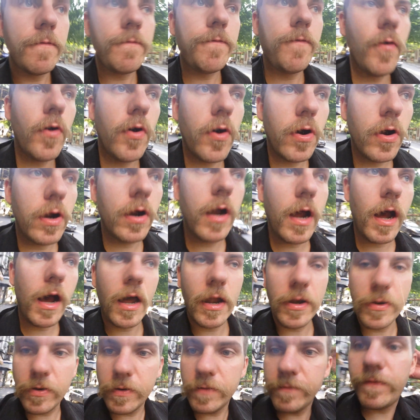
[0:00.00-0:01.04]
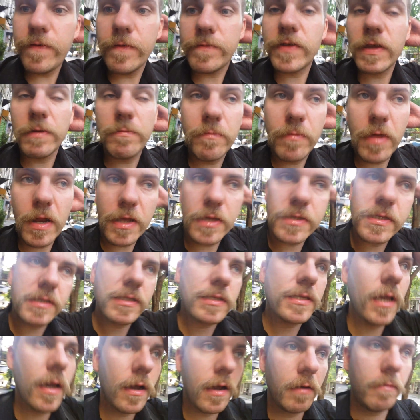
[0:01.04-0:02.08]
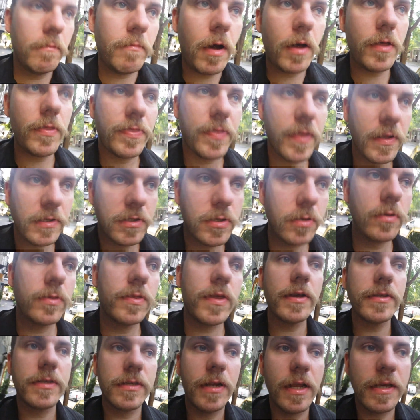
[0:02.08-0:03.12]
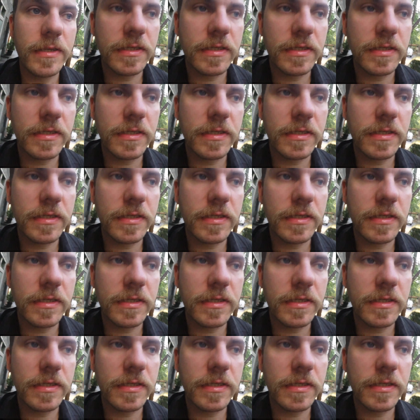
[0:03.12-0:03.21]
for 150 minutes a month and 2,000